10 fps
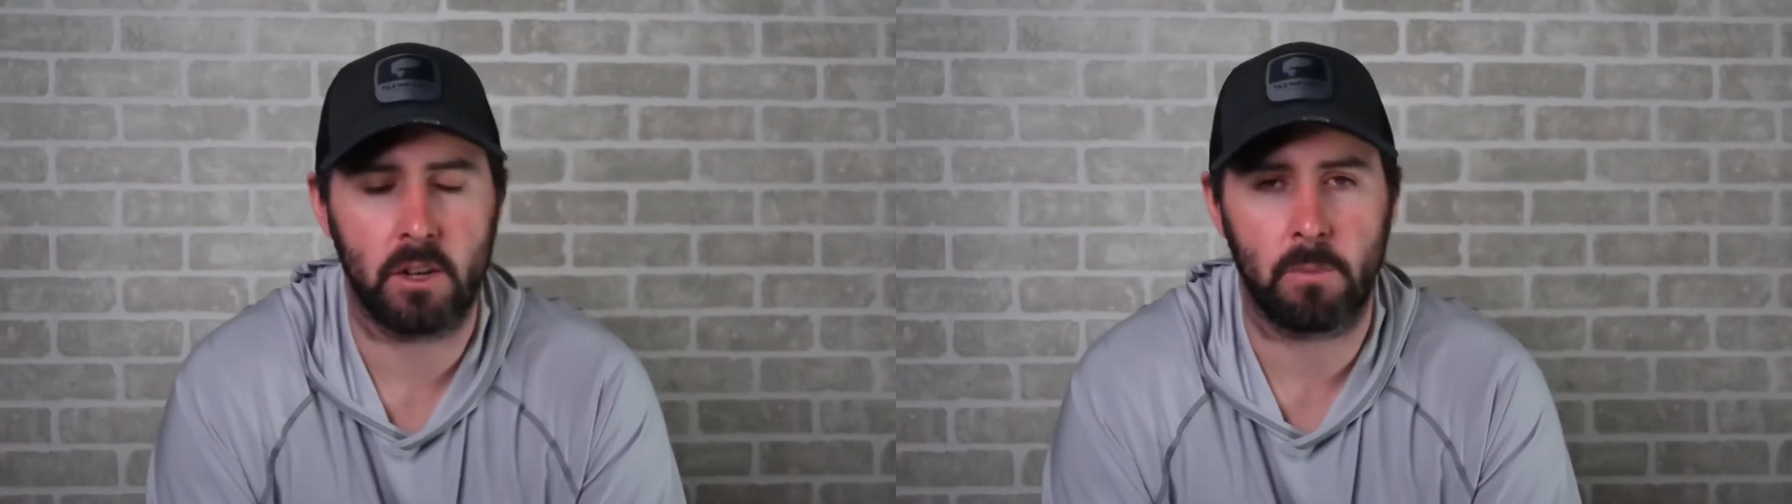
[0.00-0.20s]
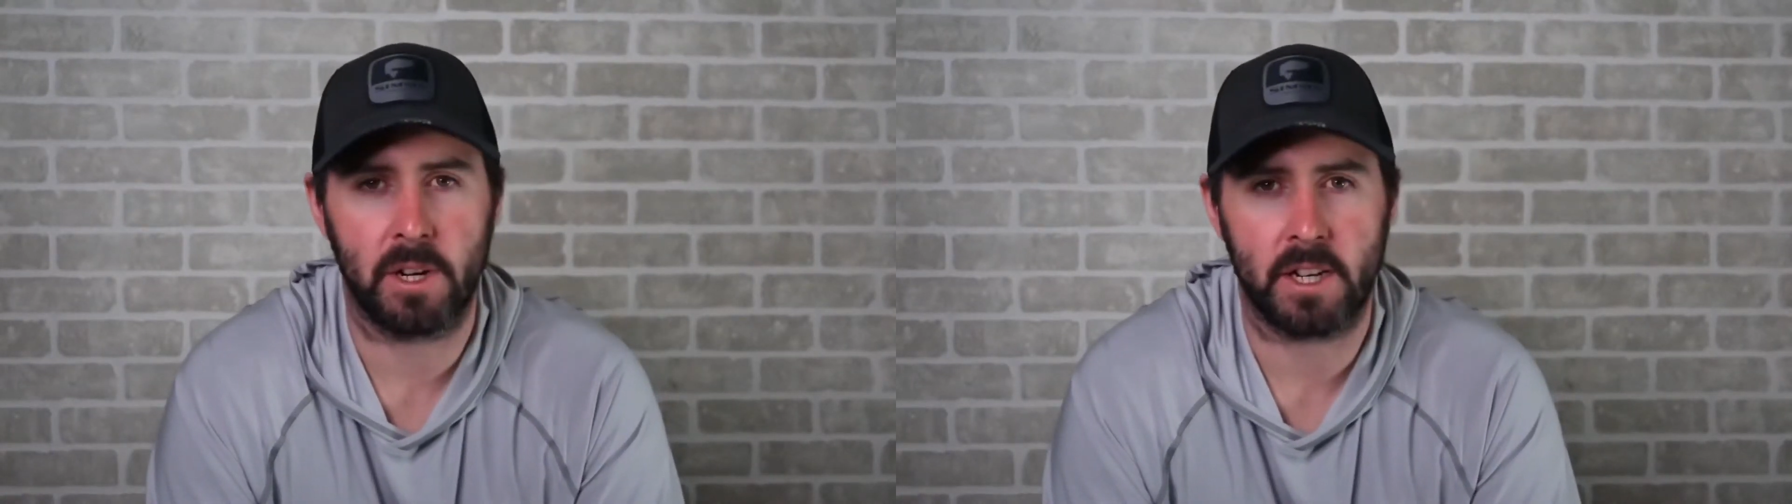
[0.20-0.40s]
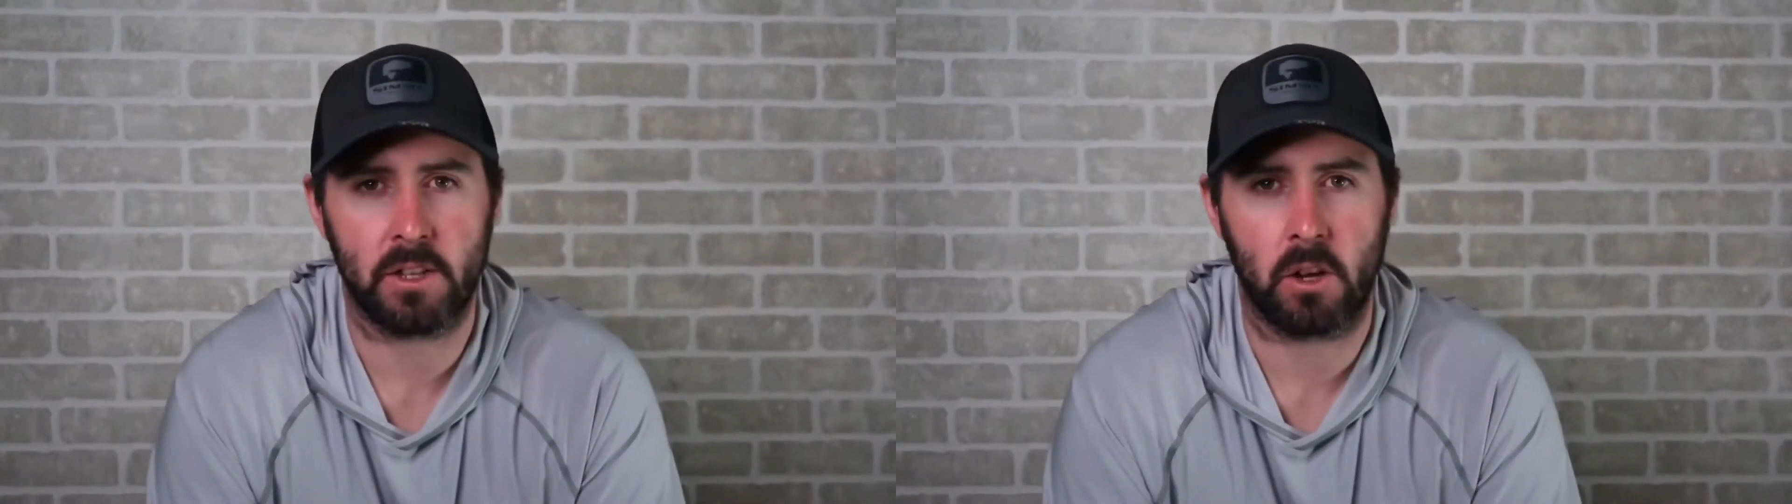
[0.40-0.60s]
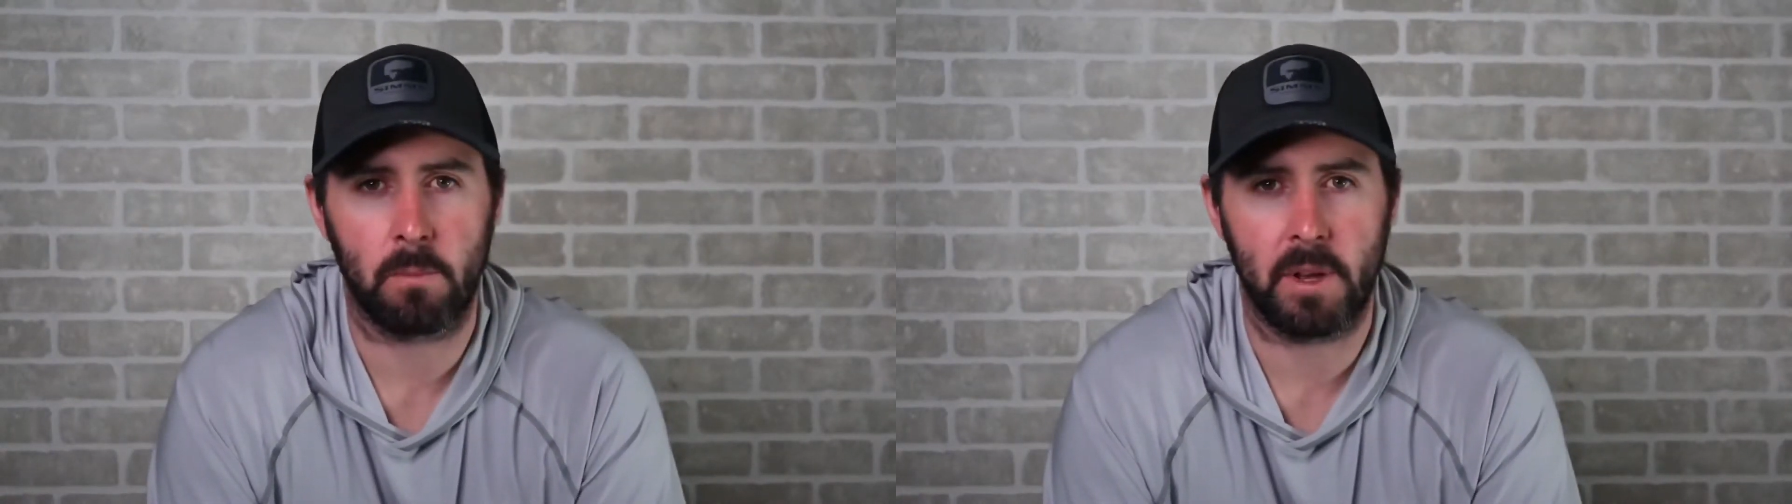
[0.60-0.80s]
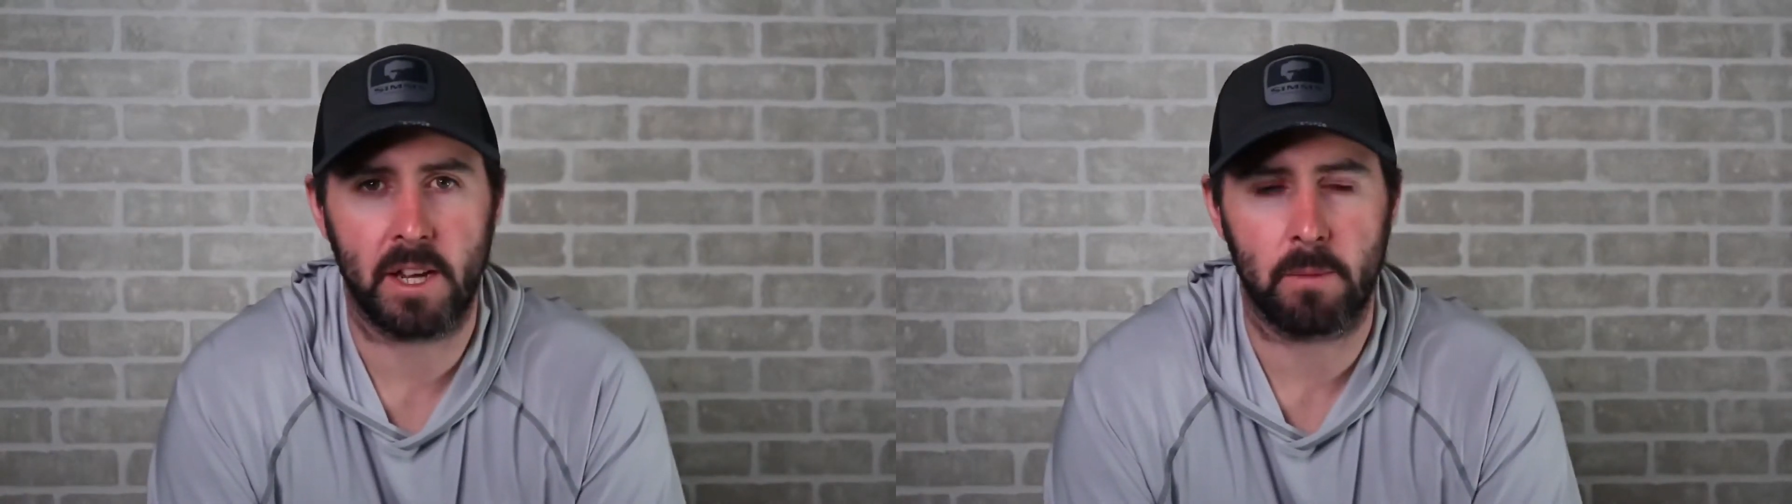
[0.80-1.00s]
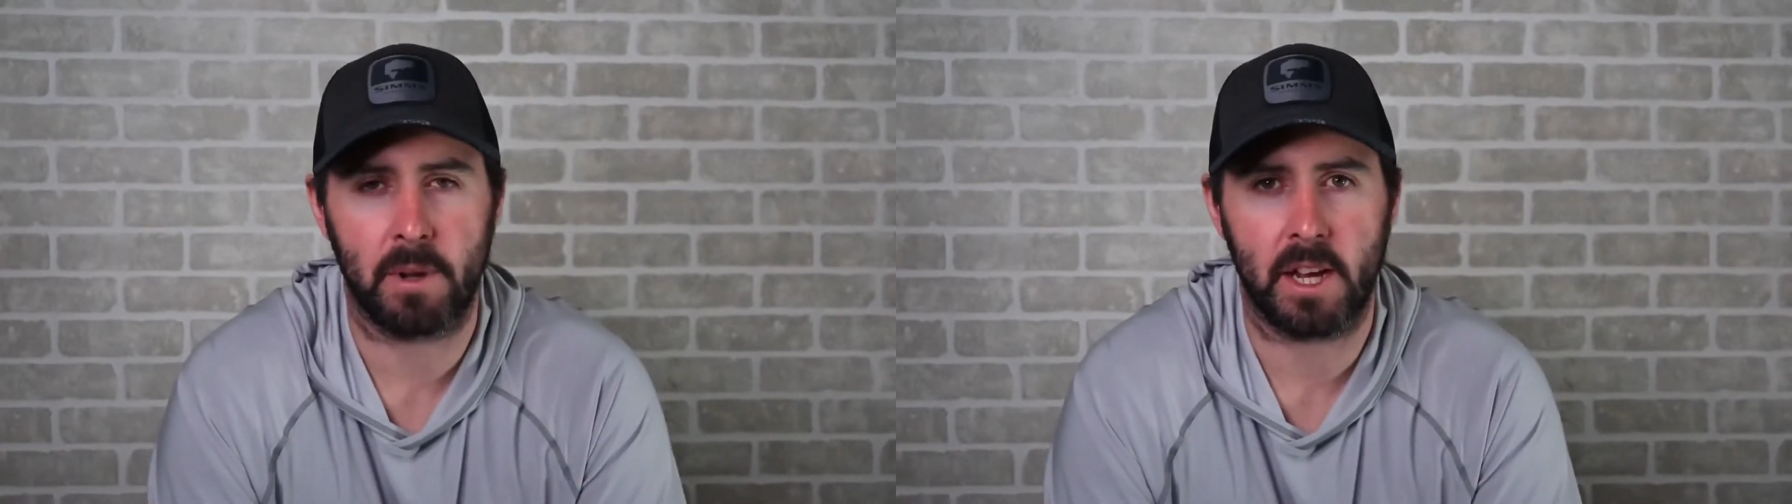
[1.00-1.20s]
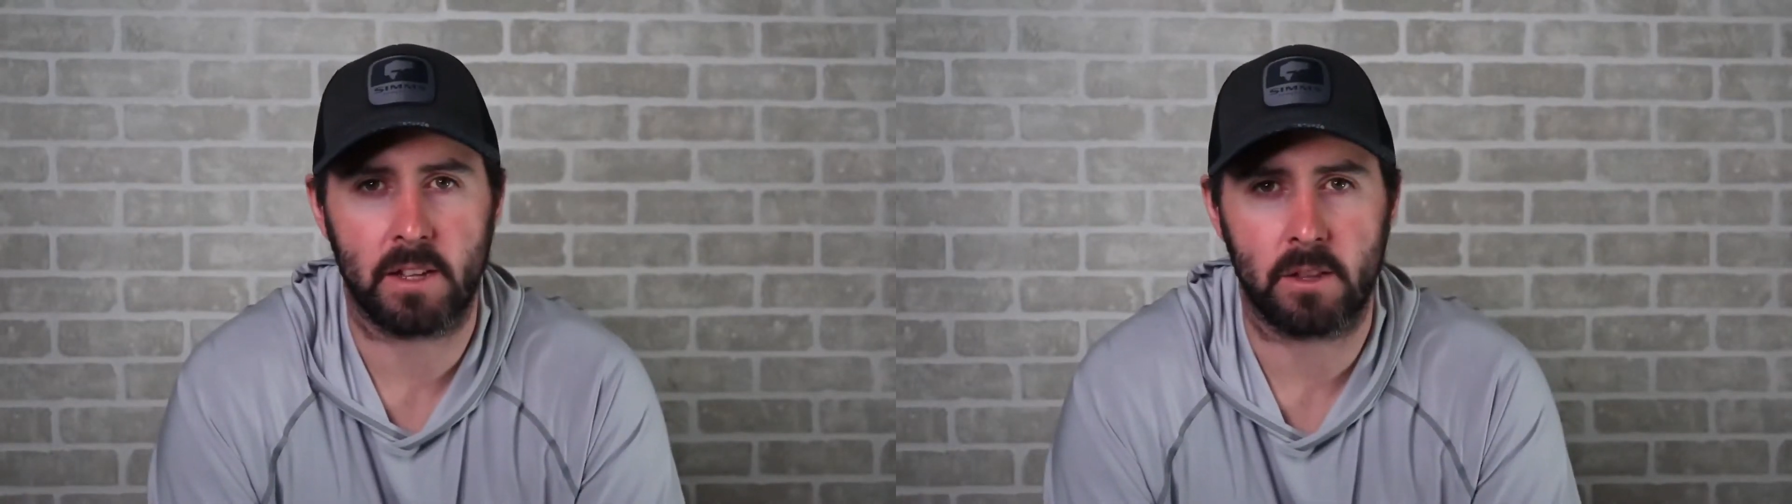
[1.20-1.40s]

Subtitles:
but it's all Megabass.